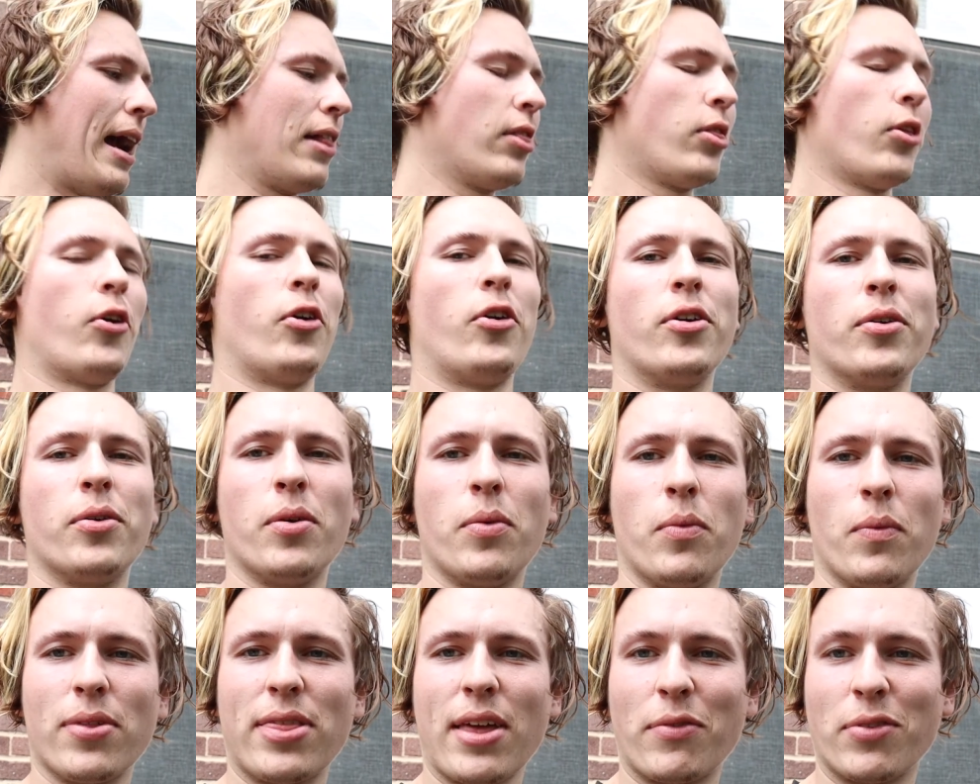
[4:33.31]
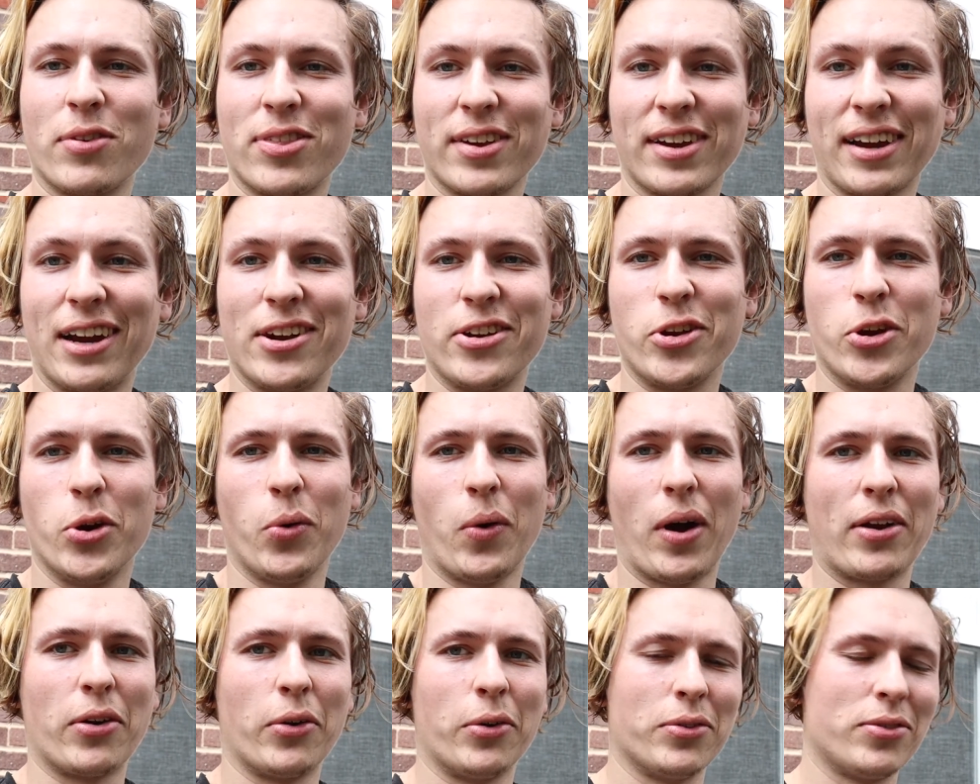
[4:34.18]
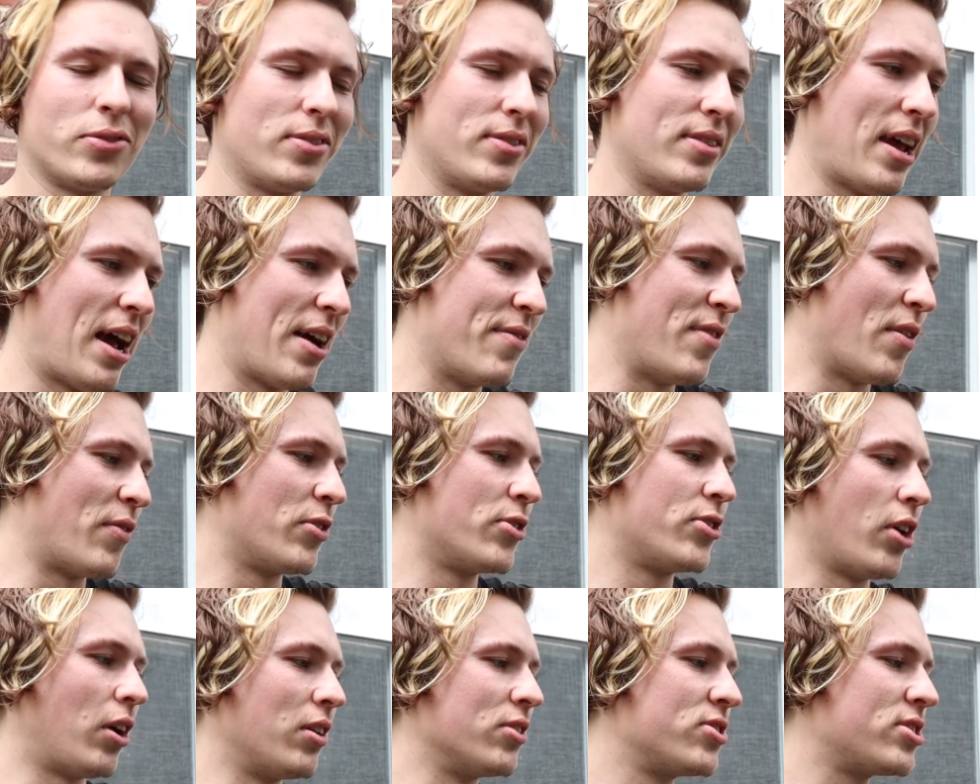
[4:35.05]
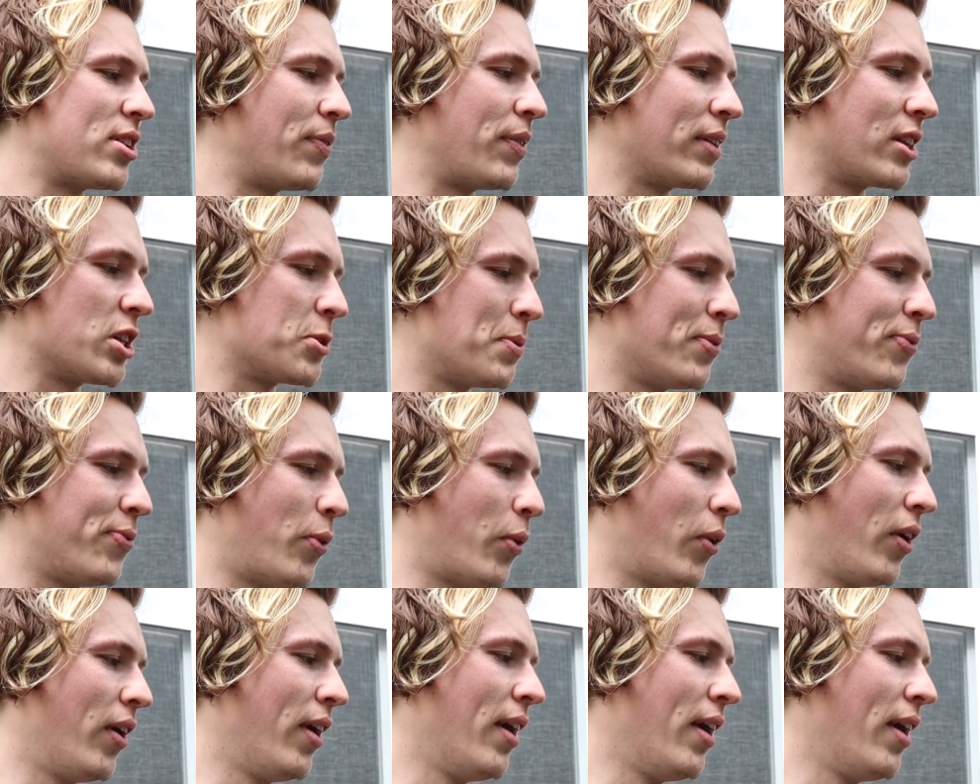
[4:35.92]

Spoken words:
learn with everything I do. I've never done stuff like this before,